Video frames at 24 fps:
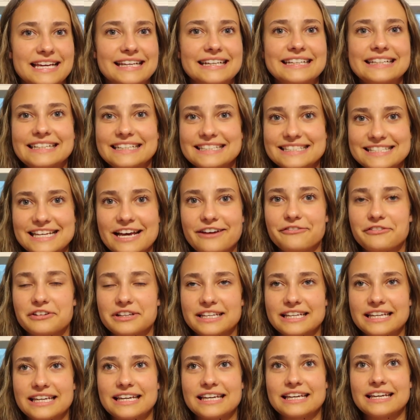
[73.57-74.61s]
Like, it
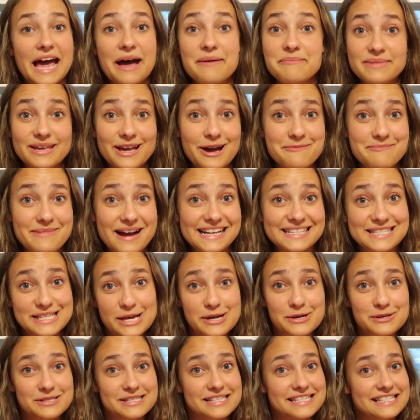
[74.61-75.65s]
definitely kept me on my
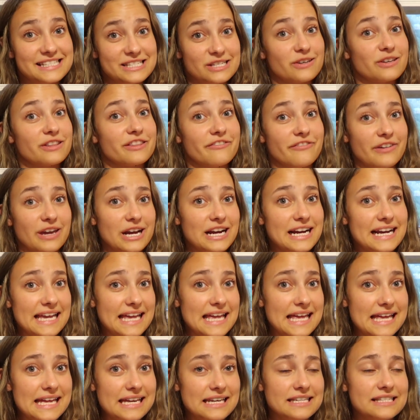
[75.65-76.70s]
toes until the very
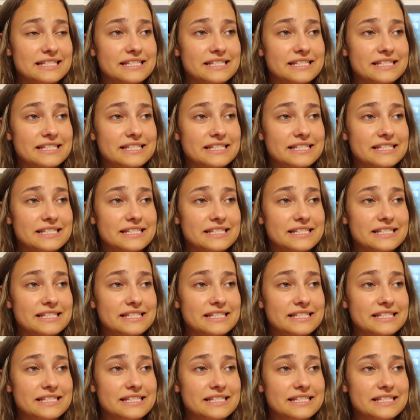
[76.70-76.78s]
end.